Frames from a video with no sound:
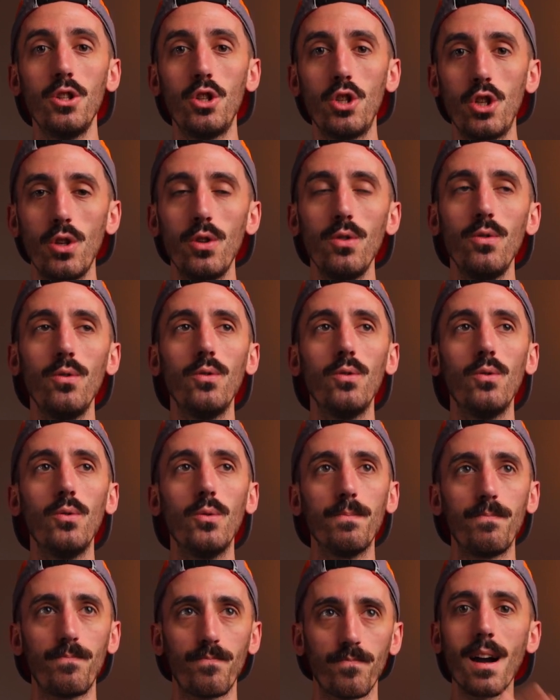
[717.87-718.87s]

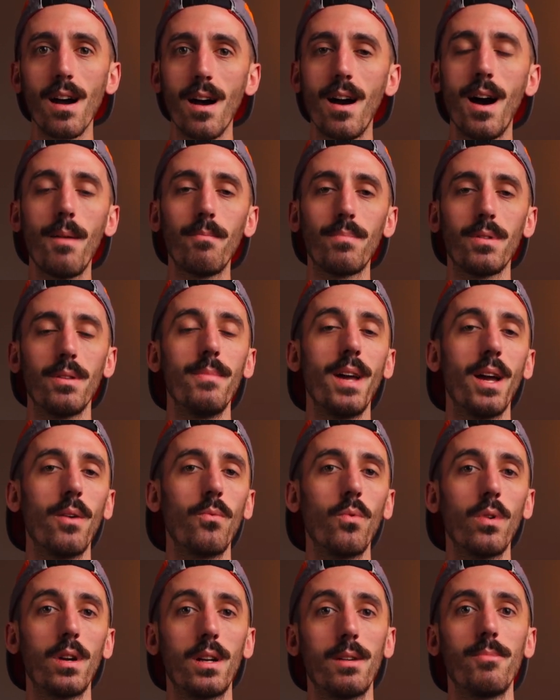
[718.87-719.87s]
to
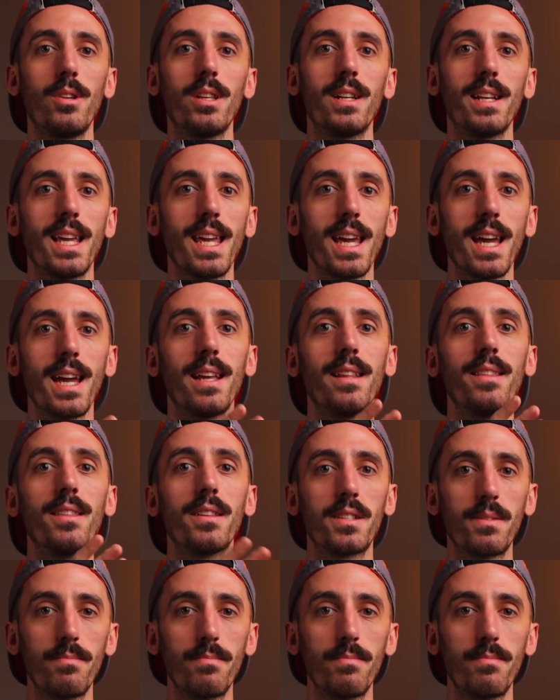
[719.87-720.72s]
complement what I'm going to get in the